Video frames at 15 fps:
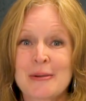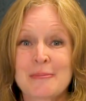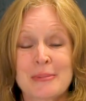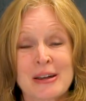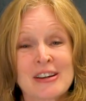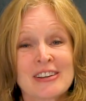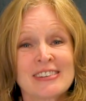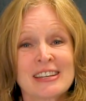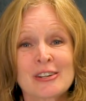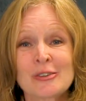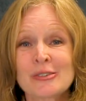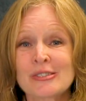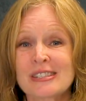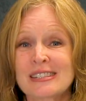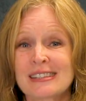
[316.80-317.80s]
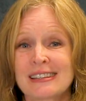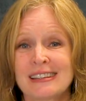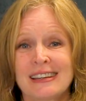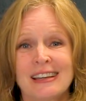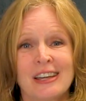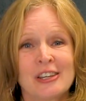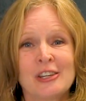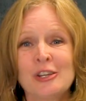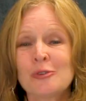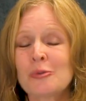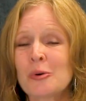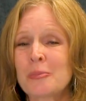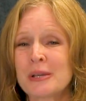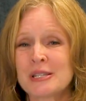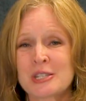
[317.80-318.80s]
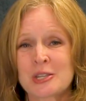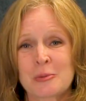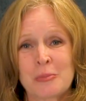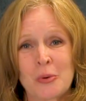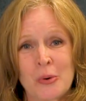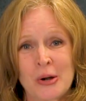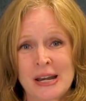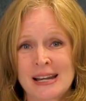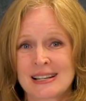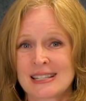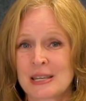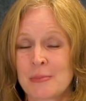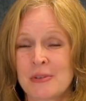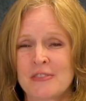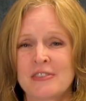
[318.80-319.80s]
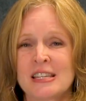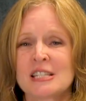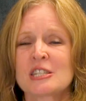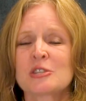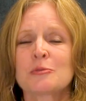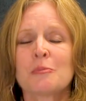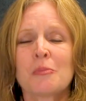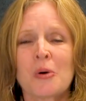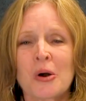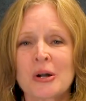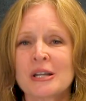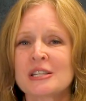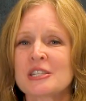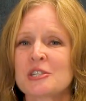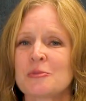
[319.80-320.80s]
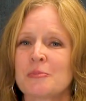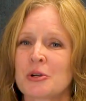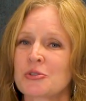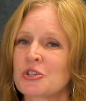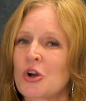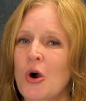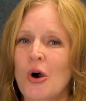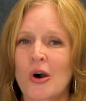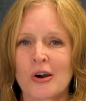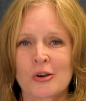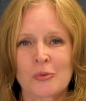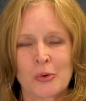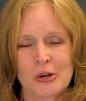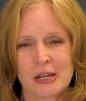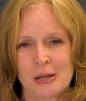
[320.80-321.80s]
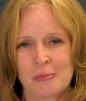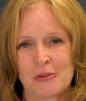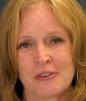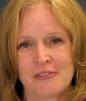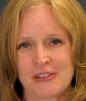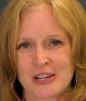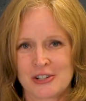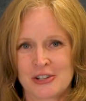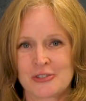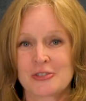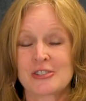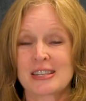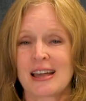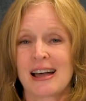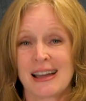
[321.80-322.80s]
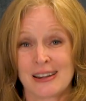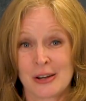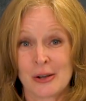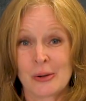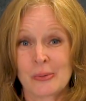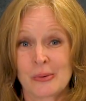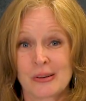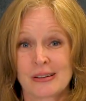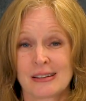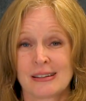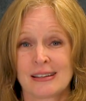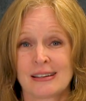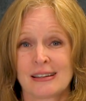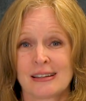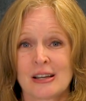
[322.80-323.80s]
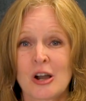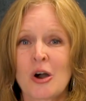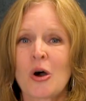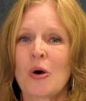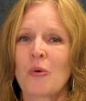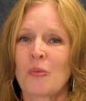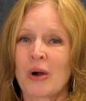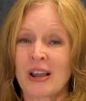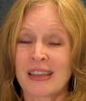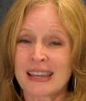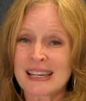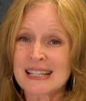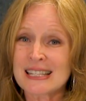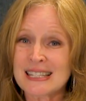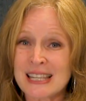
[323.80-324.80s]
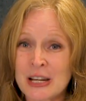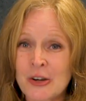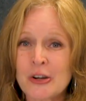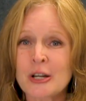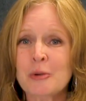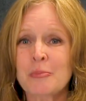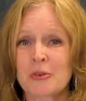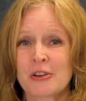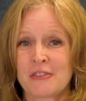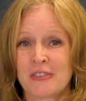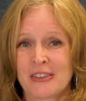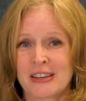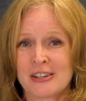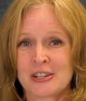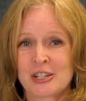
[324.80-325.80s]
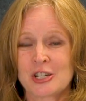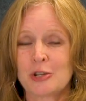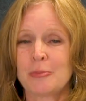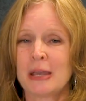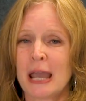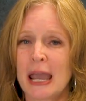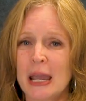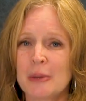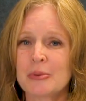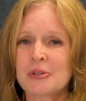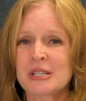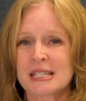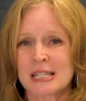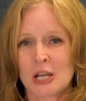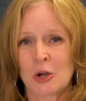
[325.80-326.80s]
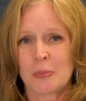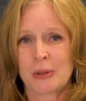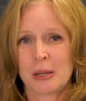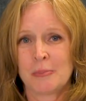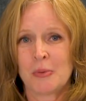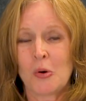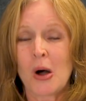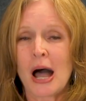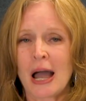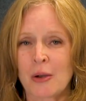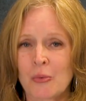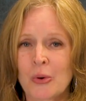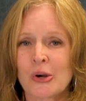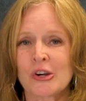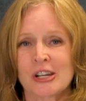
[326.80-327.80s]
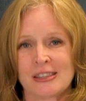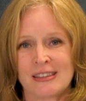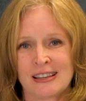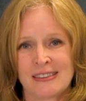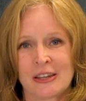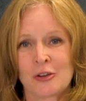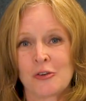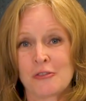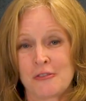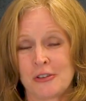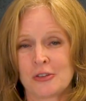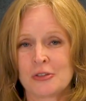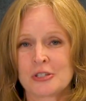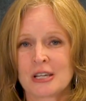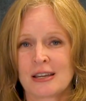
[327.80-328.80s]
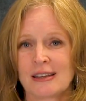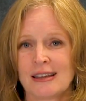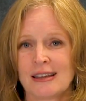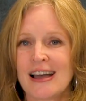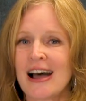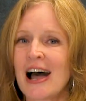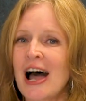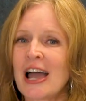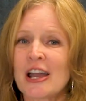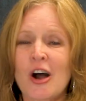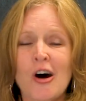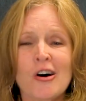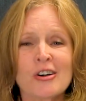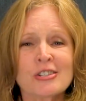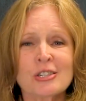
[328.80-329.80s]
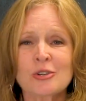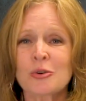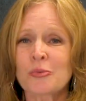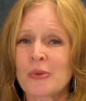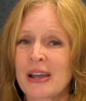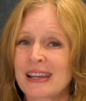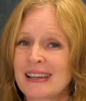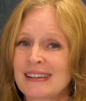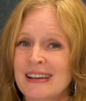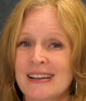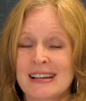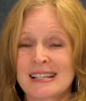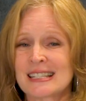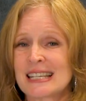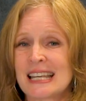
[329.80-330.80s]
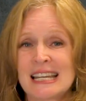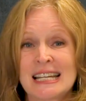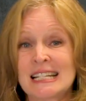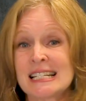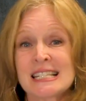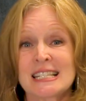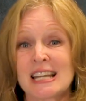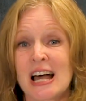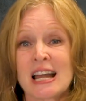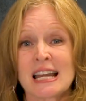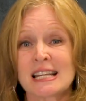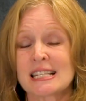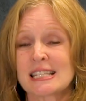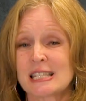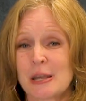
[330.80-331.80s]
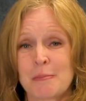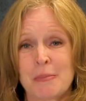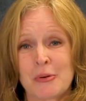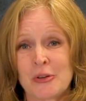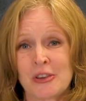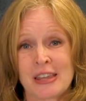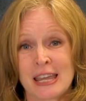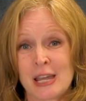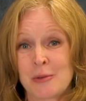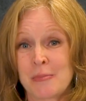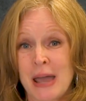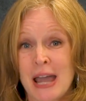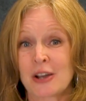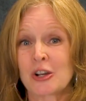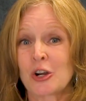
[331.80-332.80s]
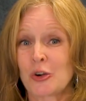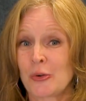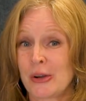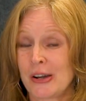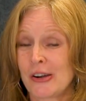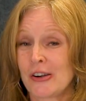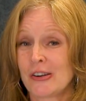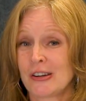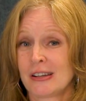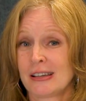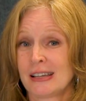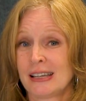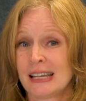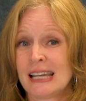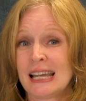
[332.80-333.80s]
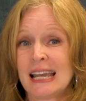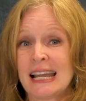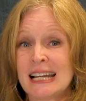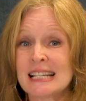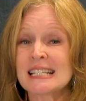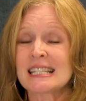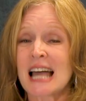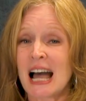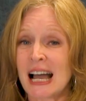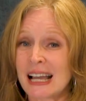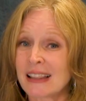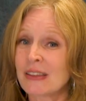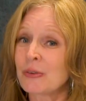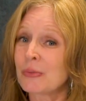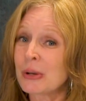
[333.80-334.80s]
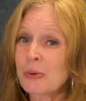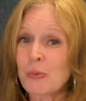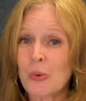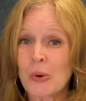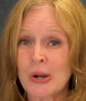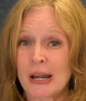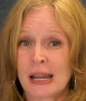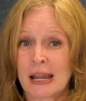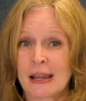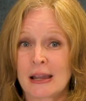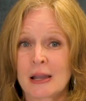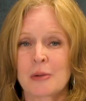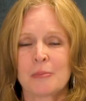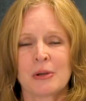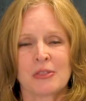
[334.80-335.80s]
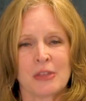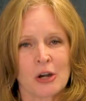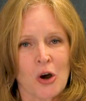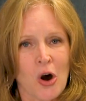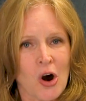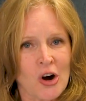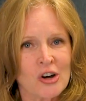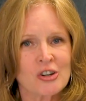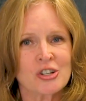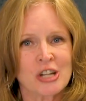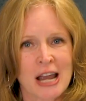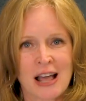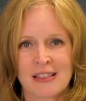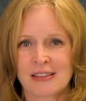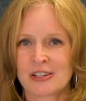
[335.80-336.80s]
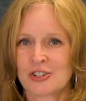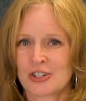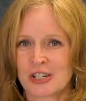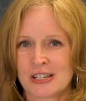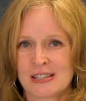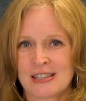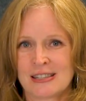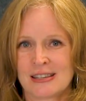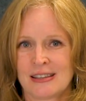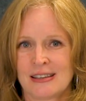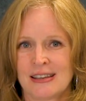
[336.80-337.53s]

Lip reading: Paralegals, you will be supporting some of the smartest, most hardworking professionals I know. While I consider it a privilege to be able to tell people I work in the legal field, I also recognize it is not a simple, laid-back career. It is highly rewarding, but there are challenges.